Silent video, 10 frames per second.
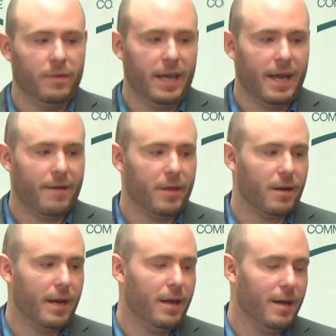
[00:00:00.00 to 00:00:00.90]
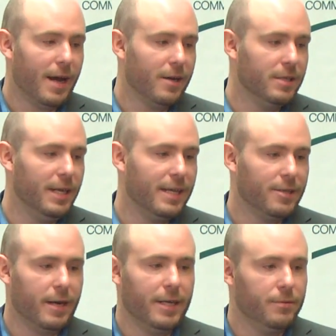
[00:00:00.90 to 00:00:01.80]
they have their, uh, I R C has
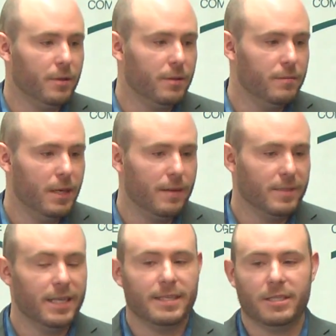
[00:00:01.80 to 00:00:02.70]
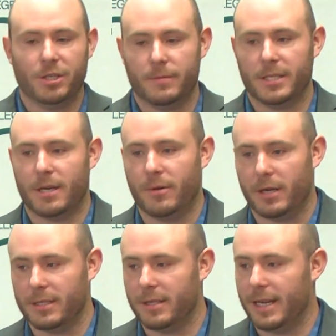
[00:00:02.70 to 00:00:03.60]
their annual um, citizenship
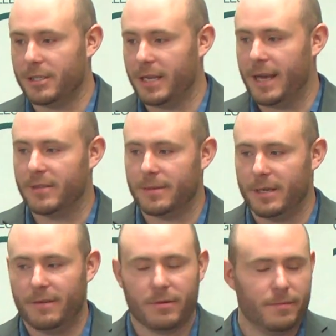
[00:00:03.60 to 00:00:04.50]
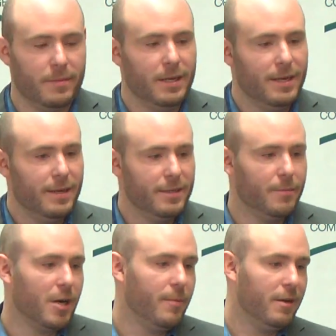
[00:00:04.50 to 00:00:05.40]
ceremony. So they actually have somebody from
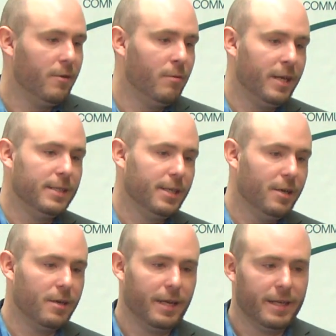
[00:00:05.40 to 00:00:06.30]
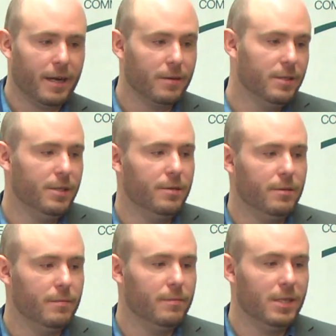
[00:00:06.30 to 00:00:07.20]
Department of Homeland Security there
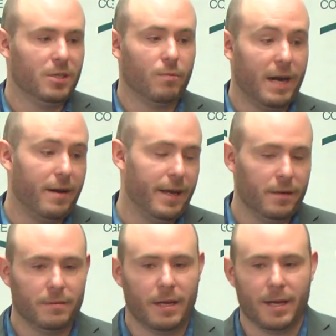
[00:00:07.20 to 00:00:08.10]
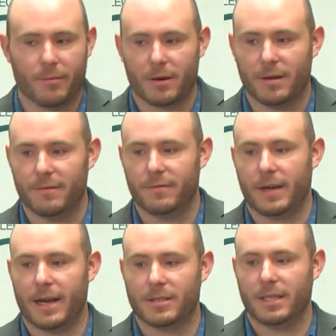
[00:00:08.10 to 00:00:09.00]
to, to swear in a number of
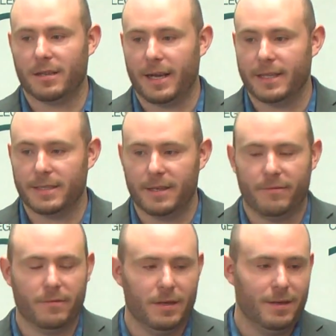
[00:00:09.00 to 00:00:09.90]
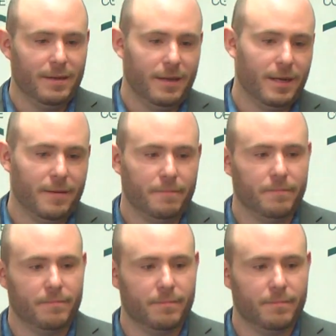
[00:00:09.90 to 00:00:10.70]
I R C clients that have um,